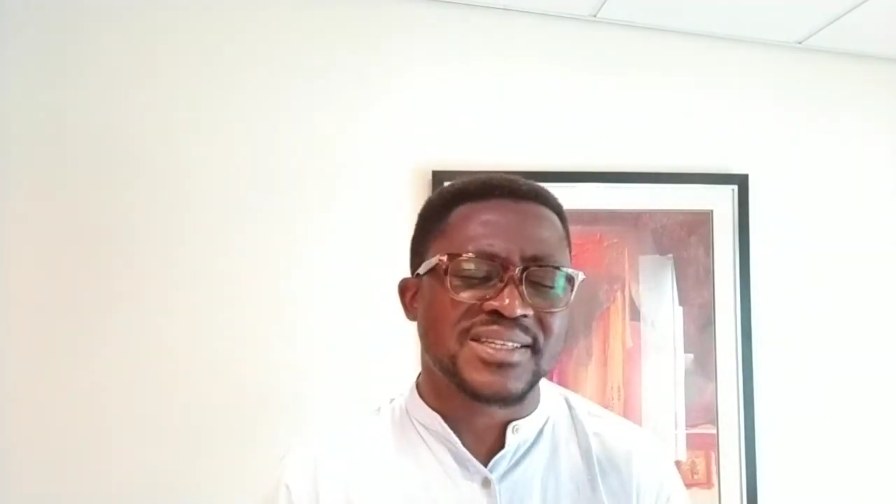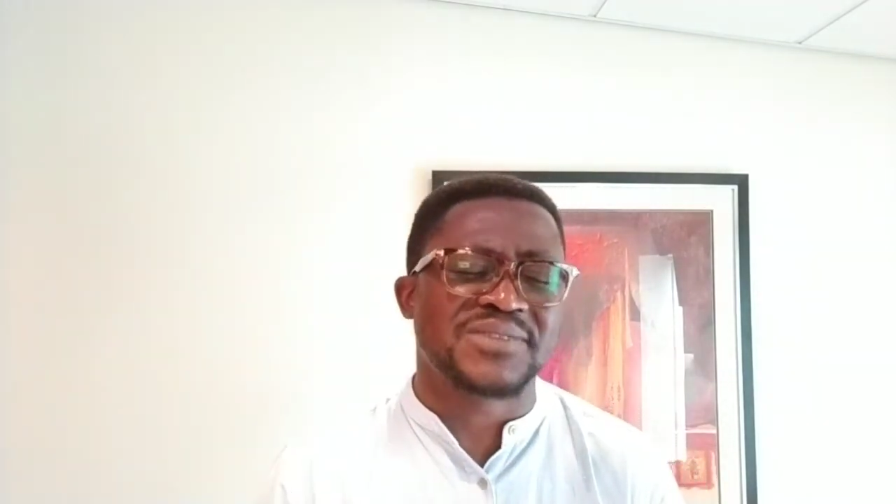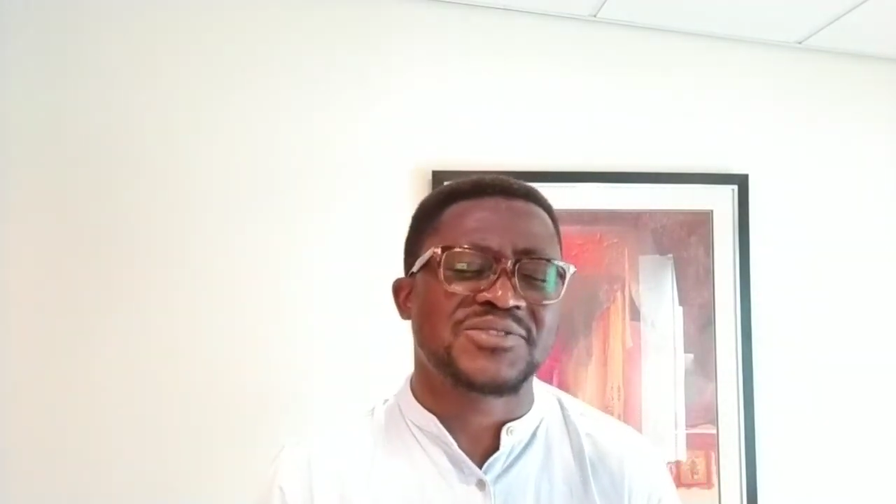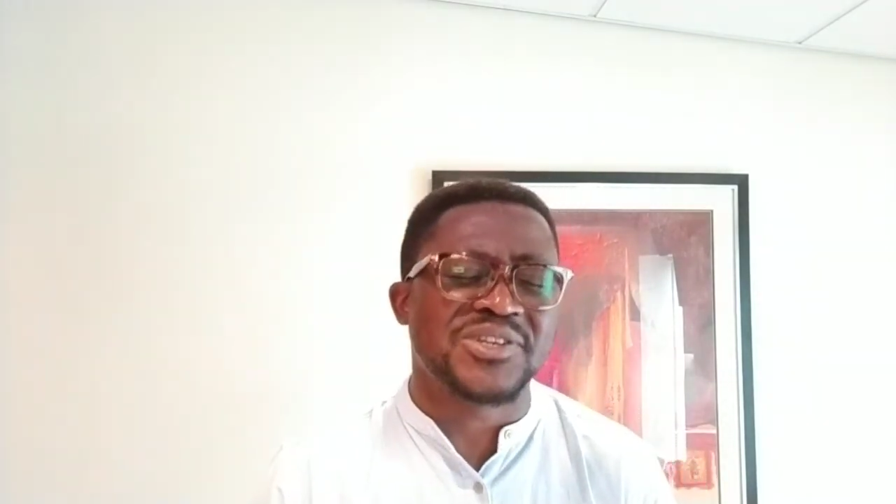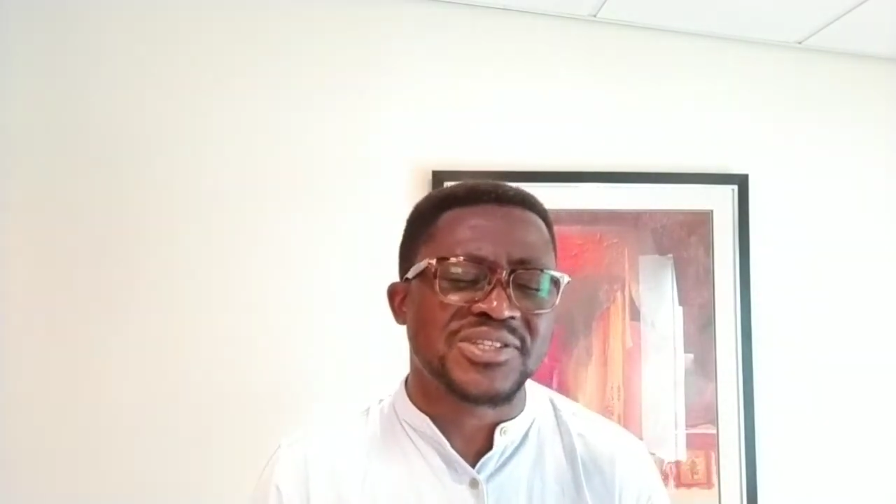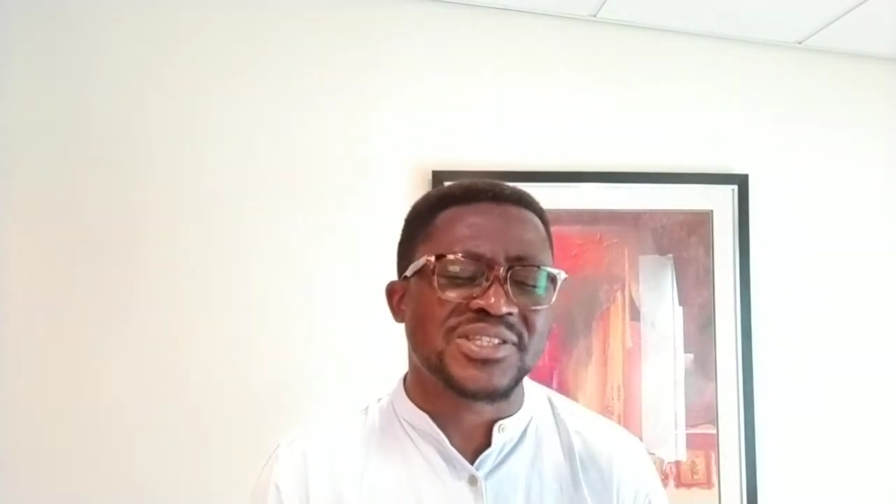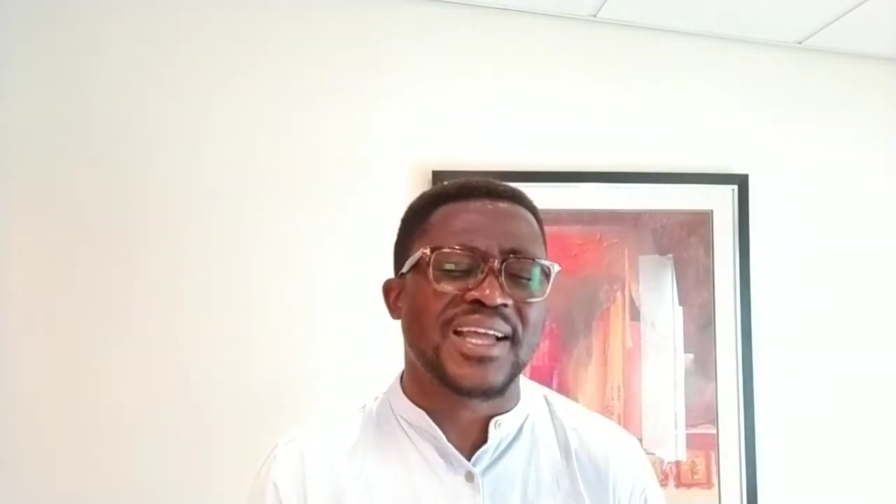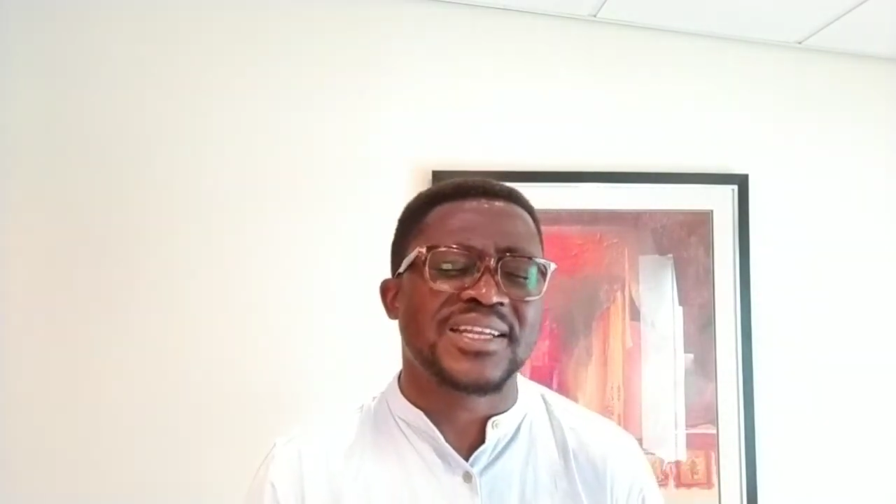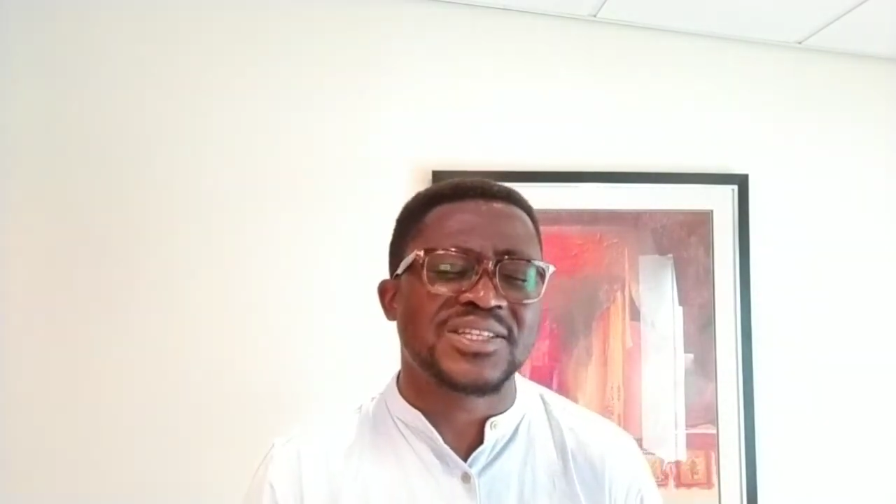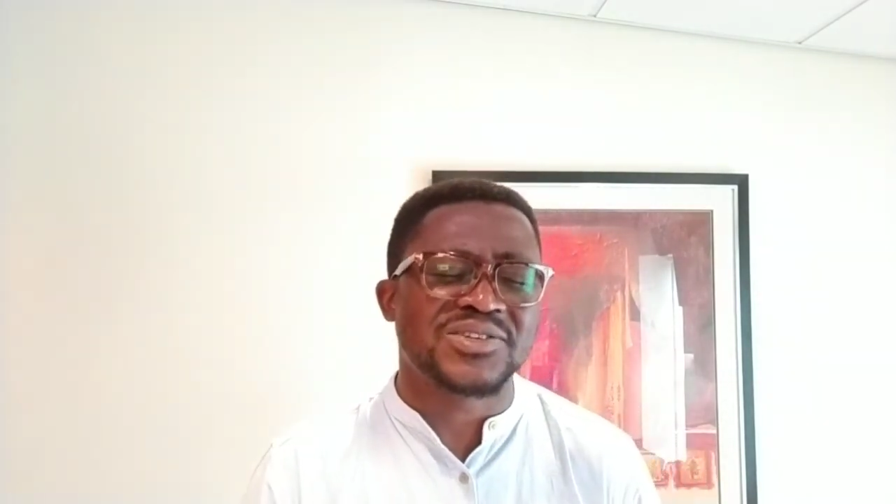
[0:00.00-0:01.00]
it gives
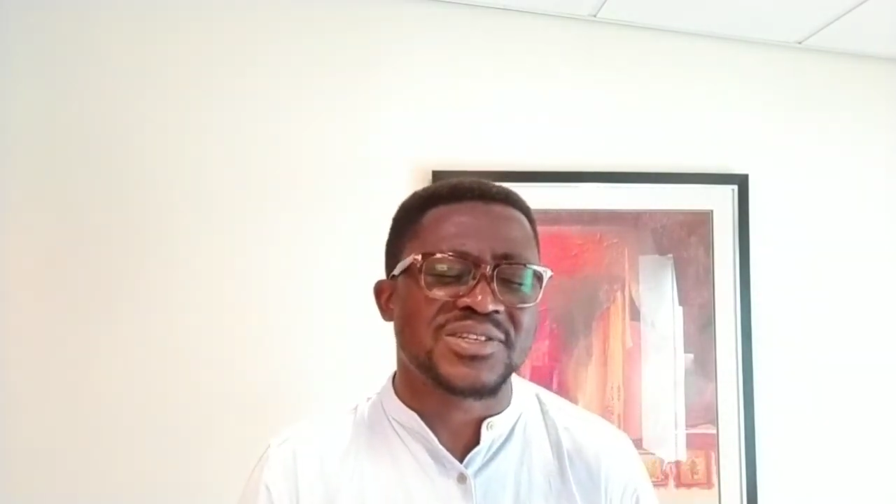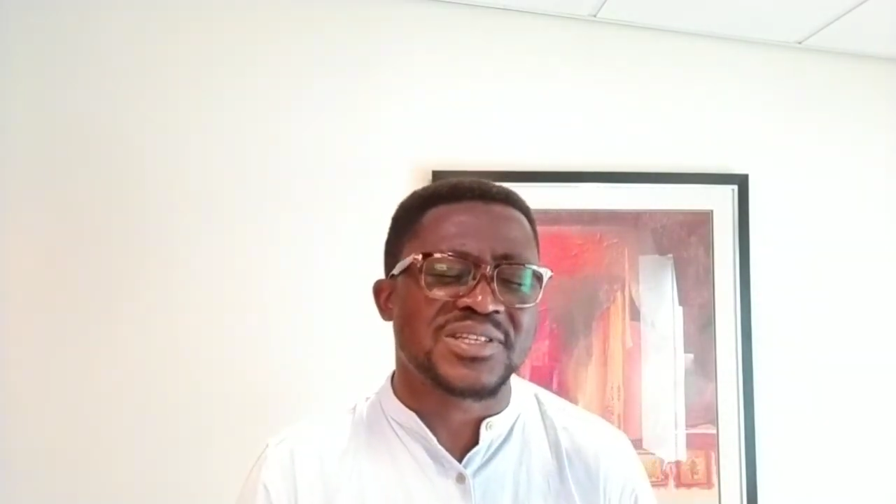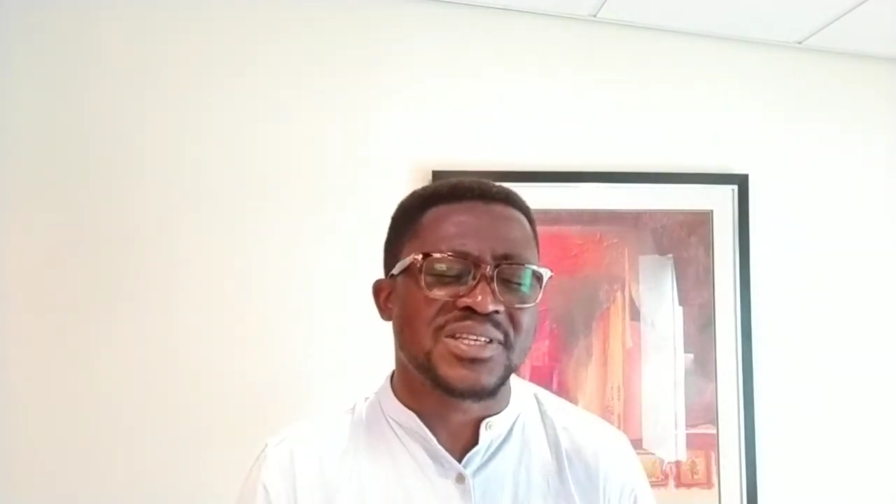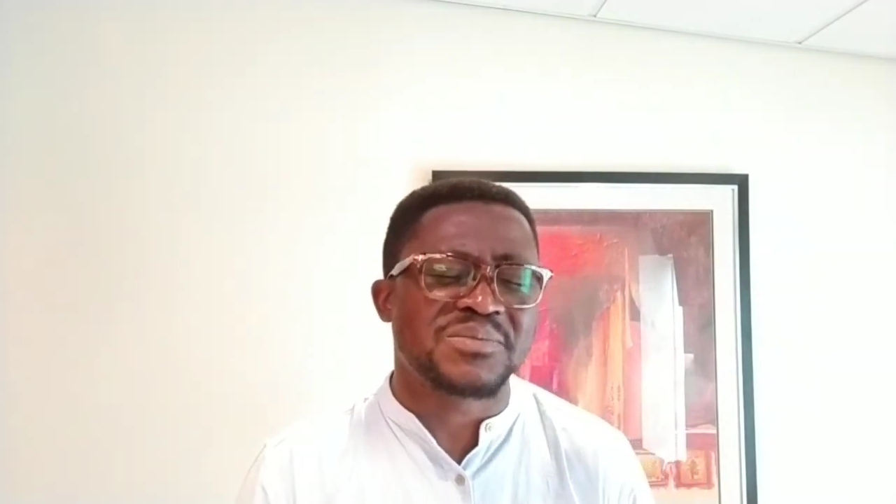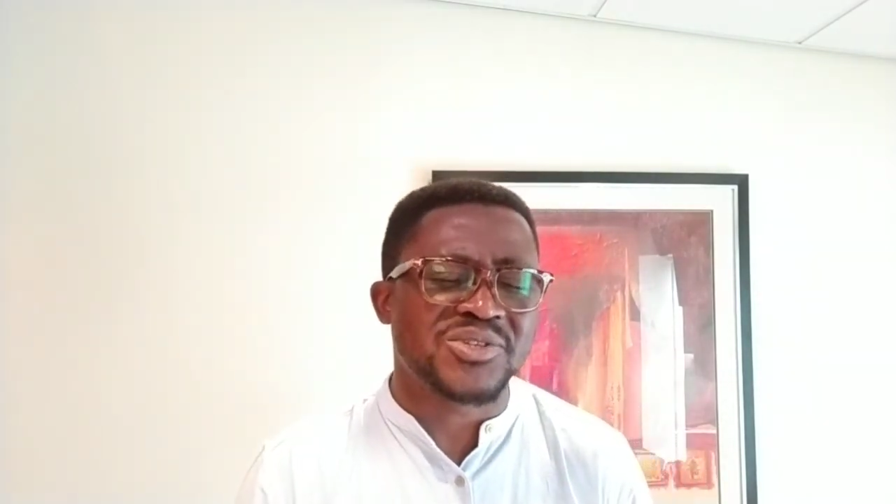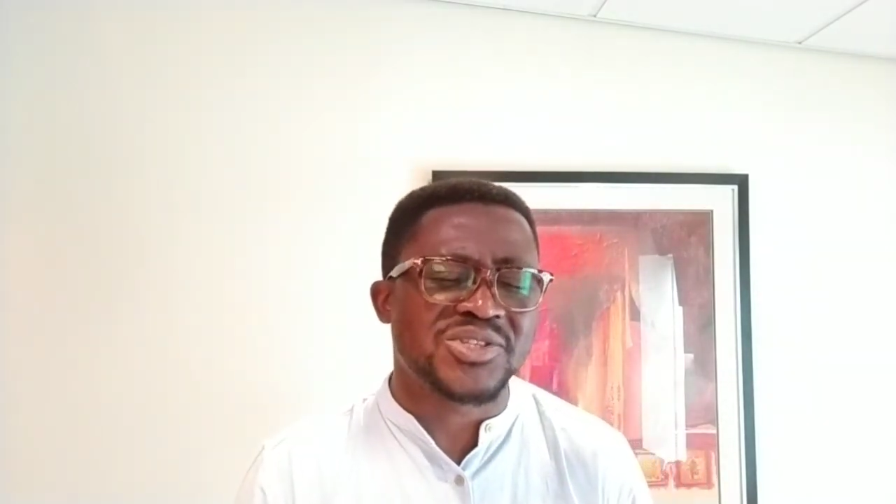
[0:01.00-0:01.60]
understanding to the simple.